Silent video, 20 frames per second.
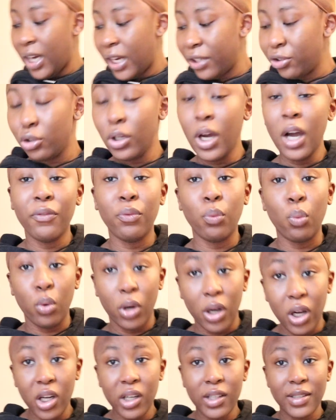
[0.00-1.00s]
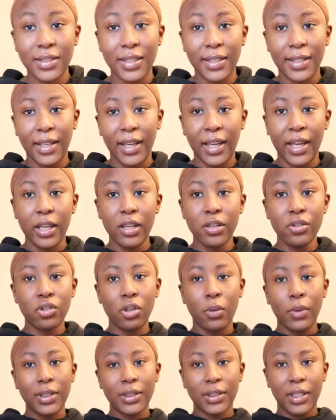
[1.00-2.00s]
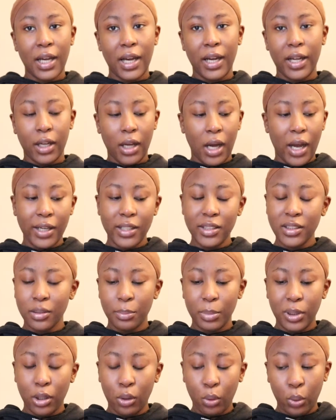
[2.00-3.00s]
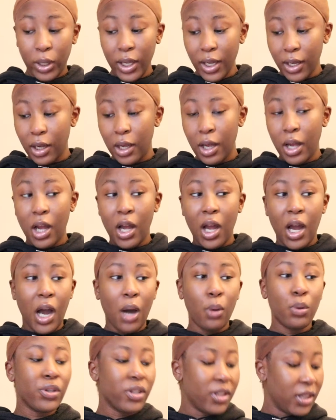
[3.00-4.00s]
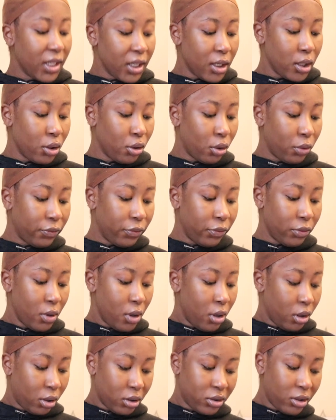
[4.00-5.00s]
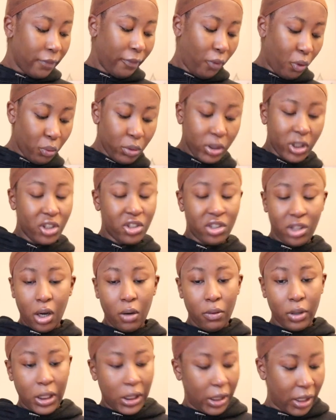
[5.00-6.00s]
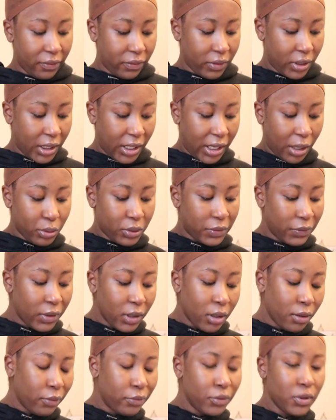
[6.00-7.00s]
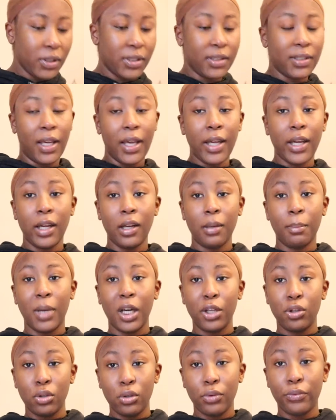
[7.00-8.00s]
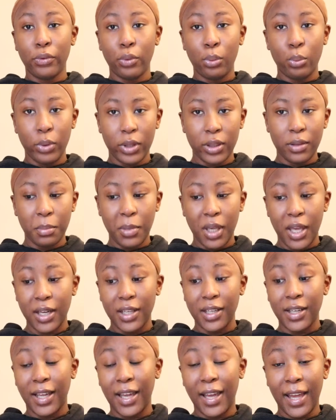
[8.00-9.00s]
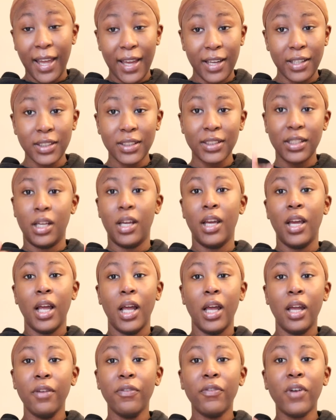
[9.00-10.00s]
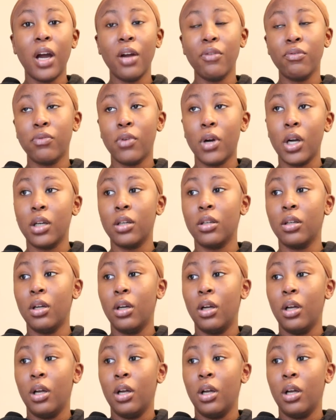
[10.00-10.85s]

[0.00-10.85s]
I do have work today, so it's like I need to be quick. I was thinking of, because I've already showered and everything, I was thinking of just taking my uniform with me, and in case if I'm running